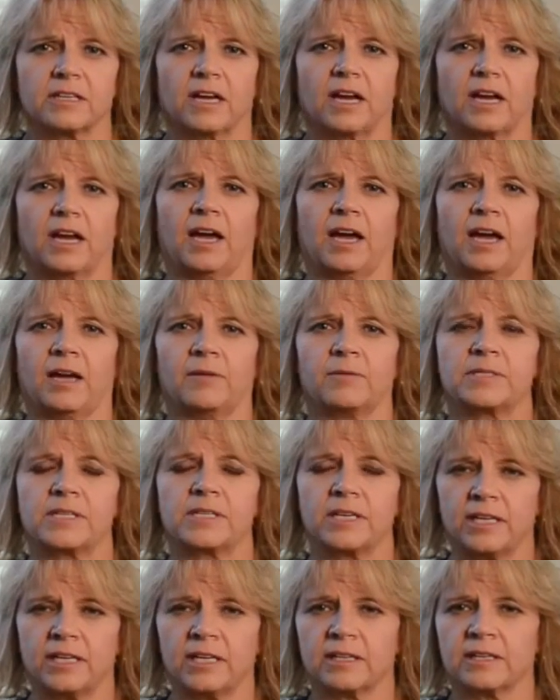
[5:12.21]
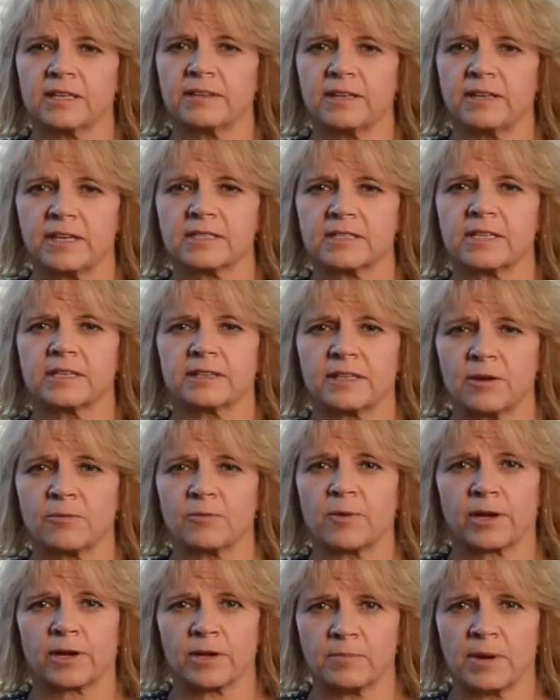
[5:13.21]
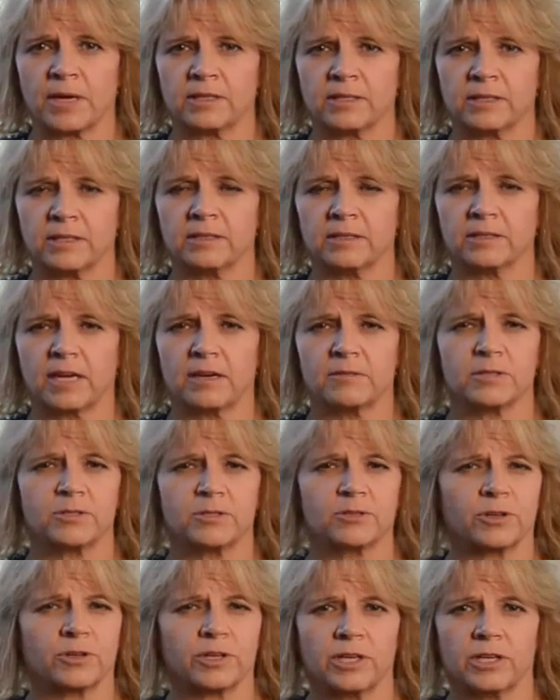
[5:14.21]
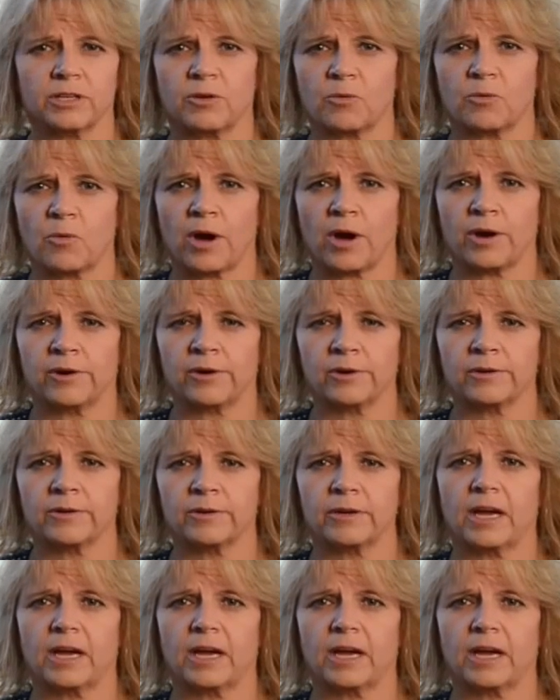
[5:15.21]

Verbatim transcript: I was eating the things that they recommended. I was drinking the water.